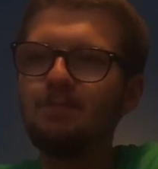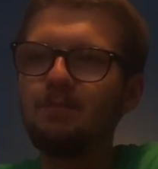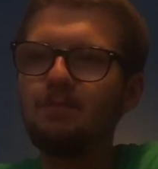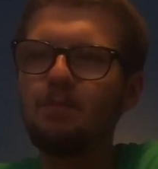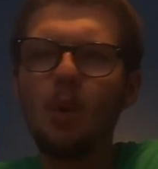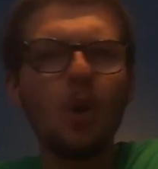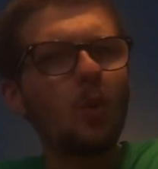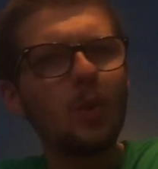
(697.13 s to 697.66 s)

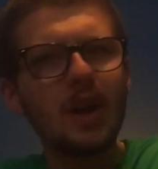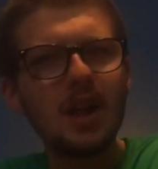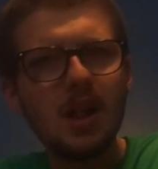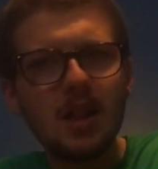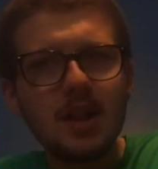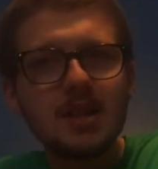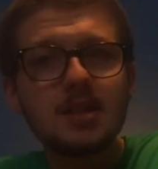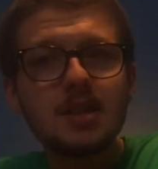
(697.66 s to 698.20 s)
more
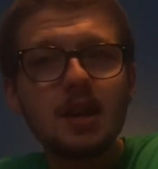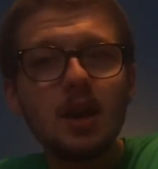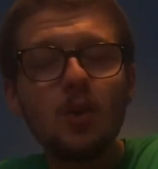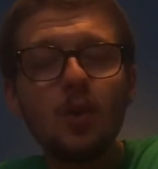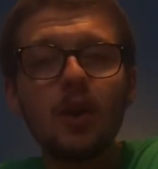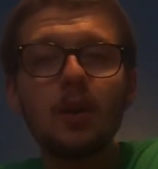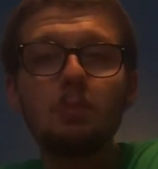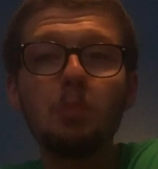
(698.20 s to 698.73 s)
realistic
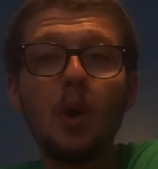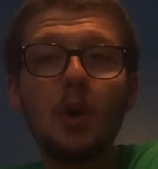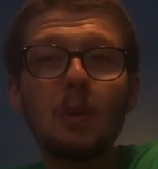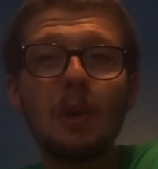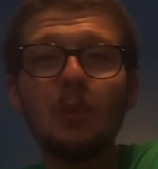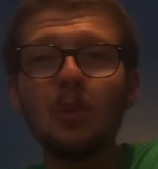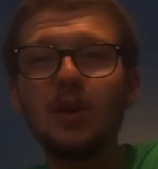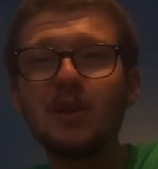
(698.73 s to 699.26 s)
where
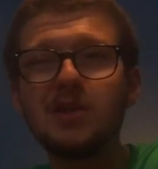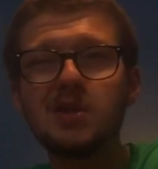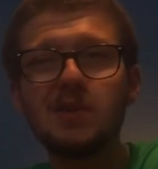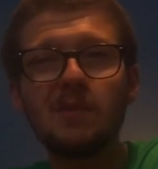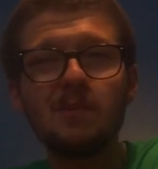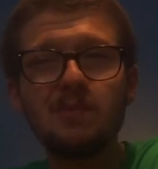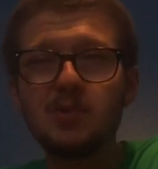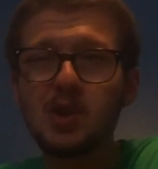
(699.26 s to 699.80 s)
Pokemon would
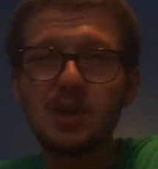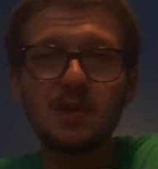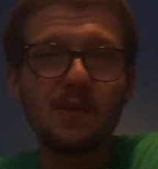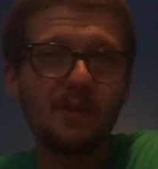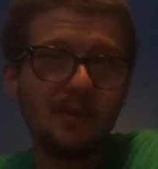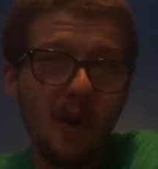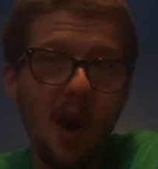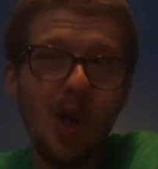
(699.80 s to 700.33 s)
just